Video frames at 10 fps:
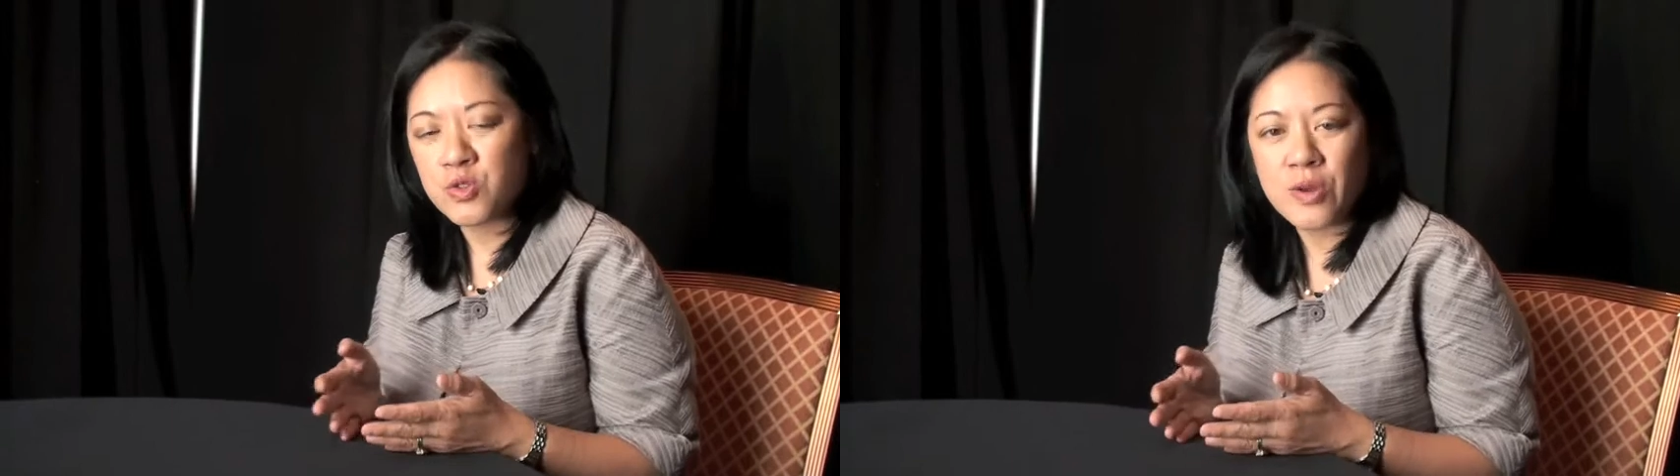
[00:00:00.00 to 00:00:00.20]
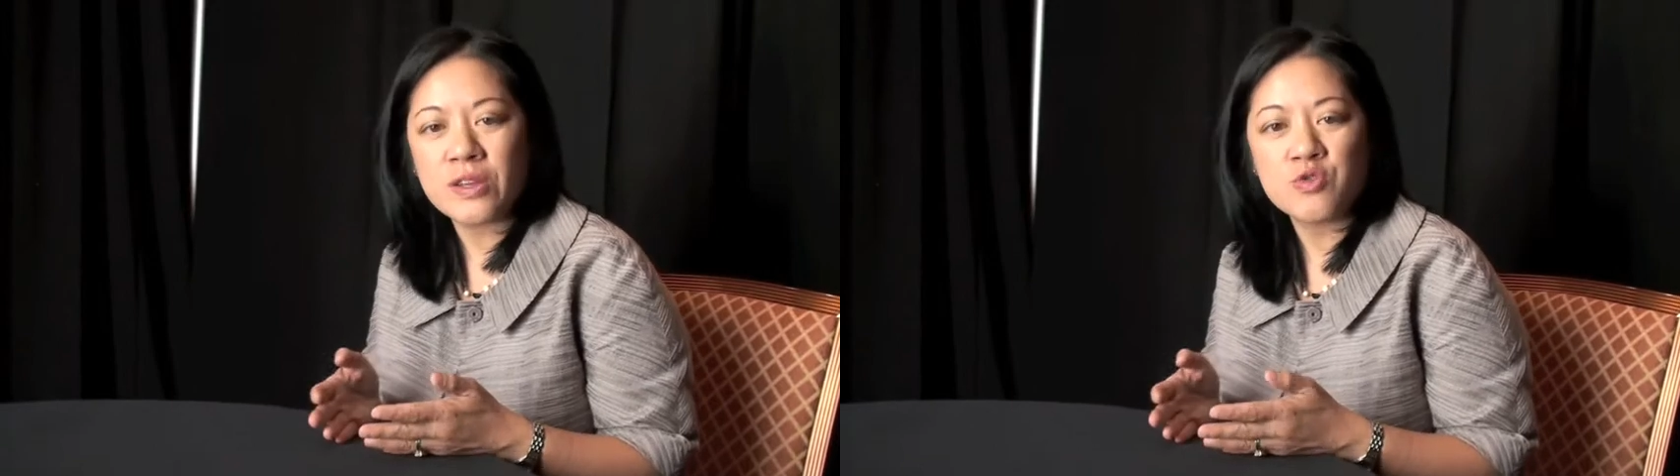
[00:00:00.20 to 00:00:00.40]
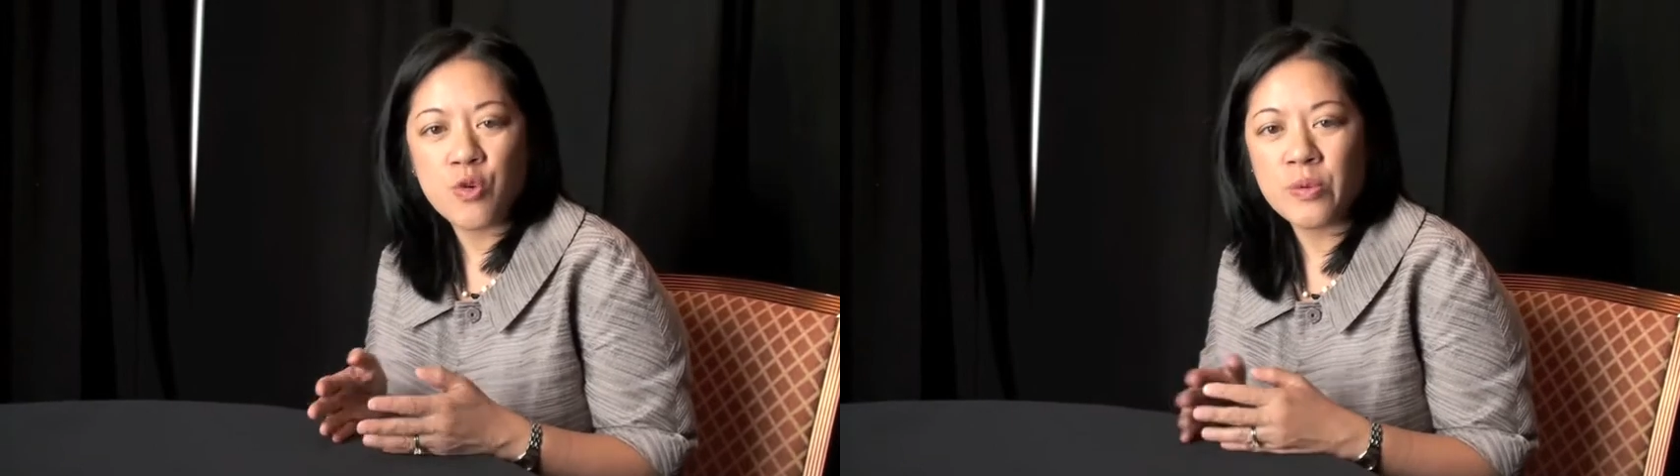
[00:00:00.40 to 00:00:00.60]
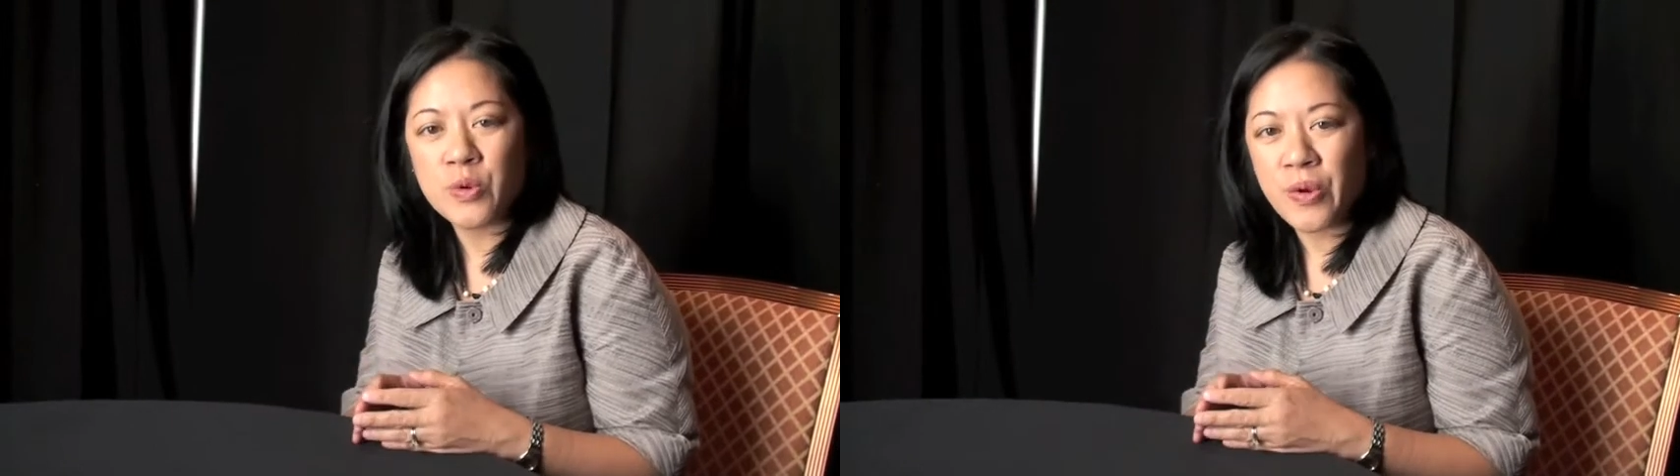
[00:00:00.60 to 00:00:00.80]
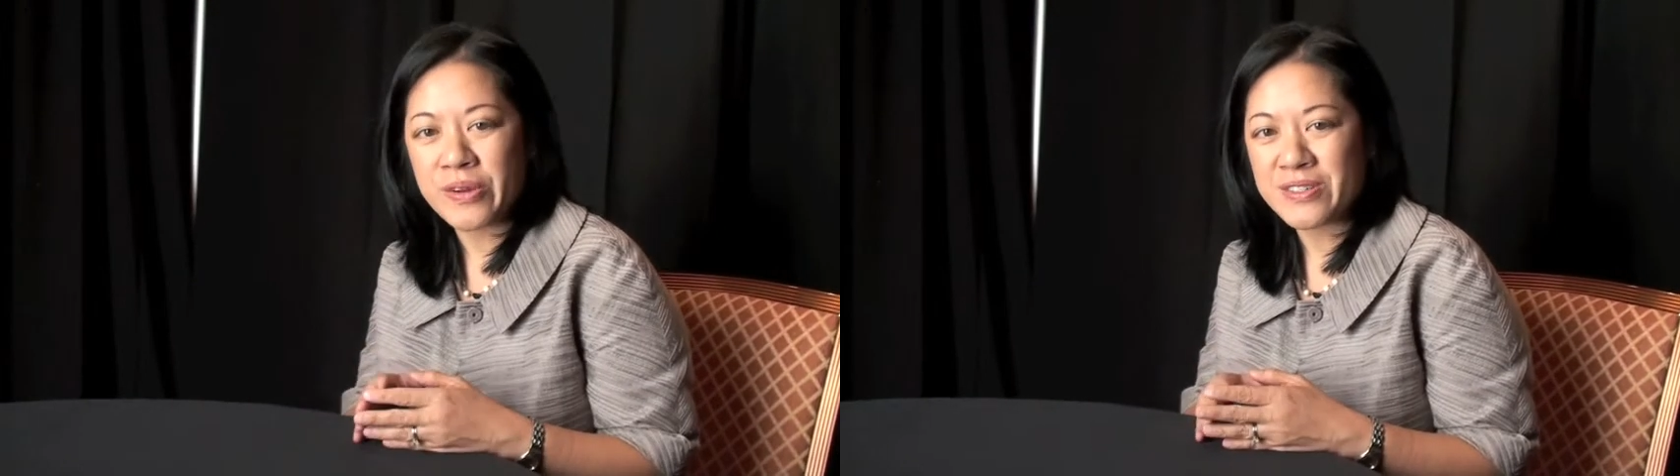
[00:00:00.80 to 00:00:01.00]
transform
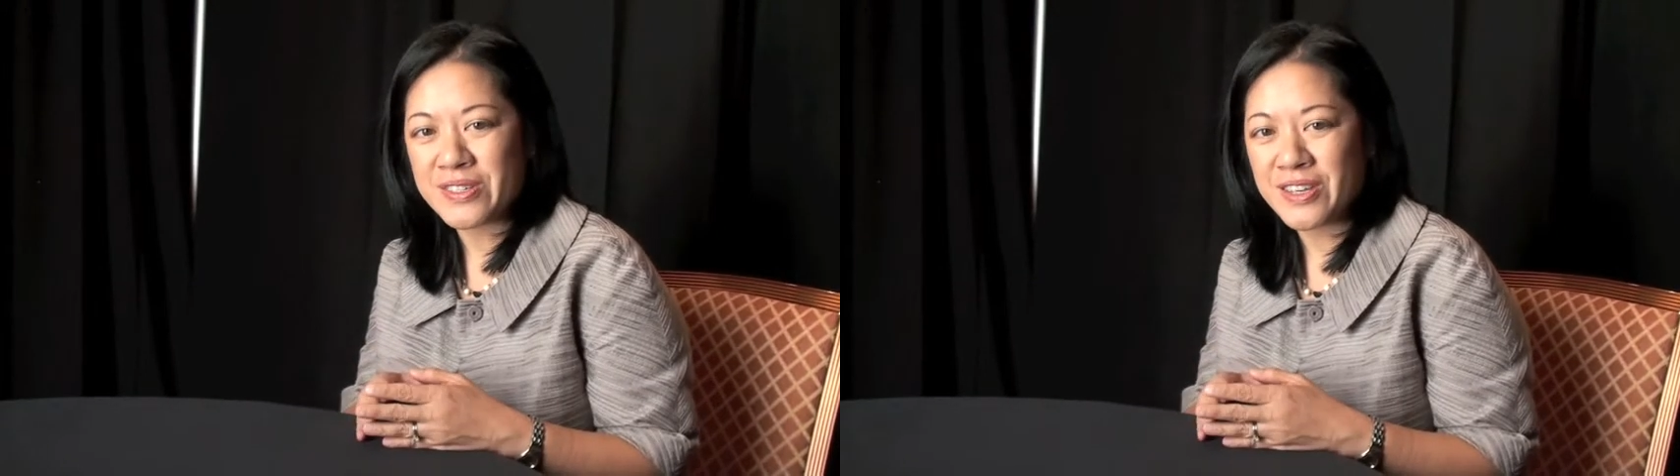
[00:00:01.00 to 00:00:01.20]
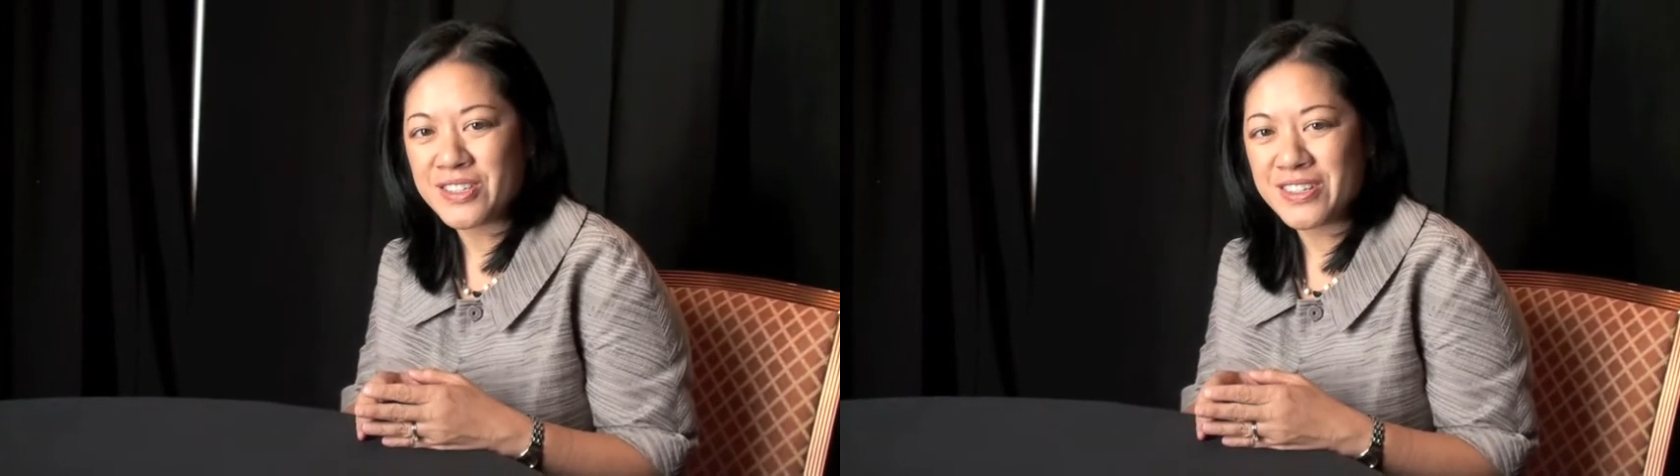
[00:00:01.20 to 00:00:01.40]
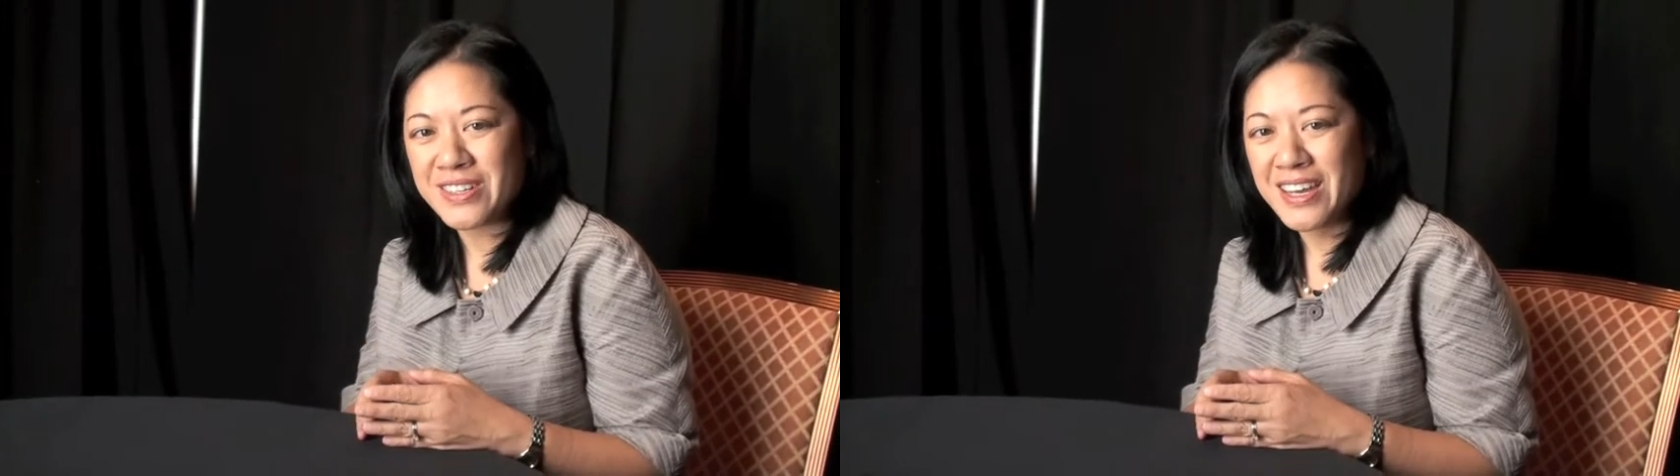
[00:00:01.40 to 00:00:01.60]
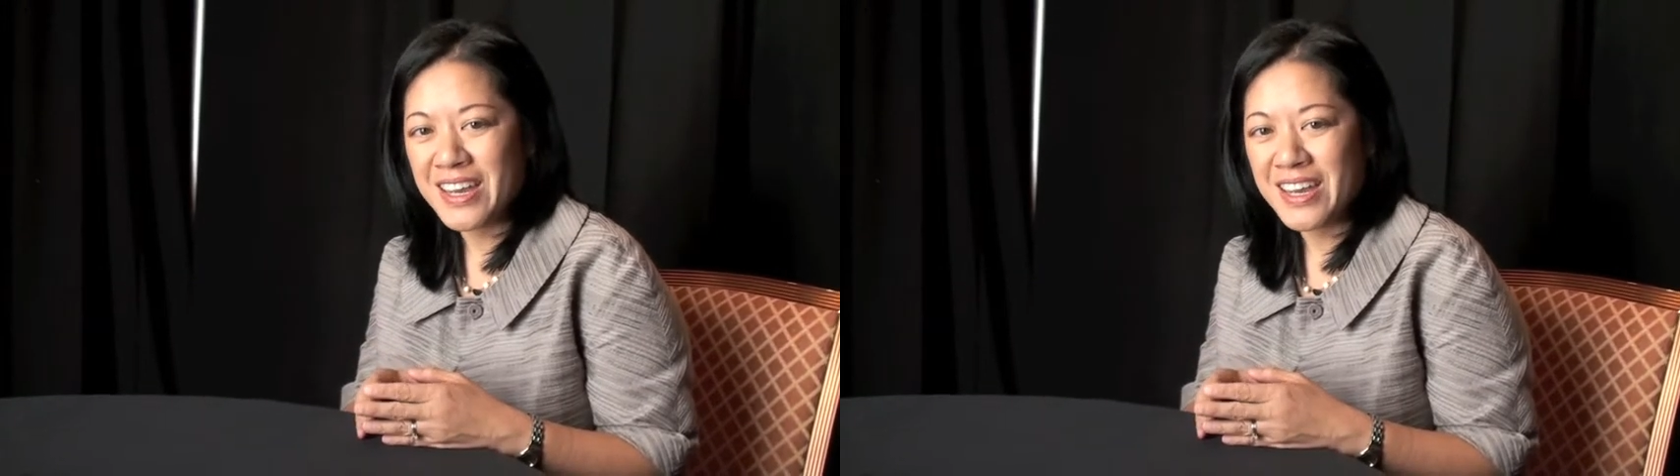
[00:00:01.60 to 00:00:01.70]
your organization.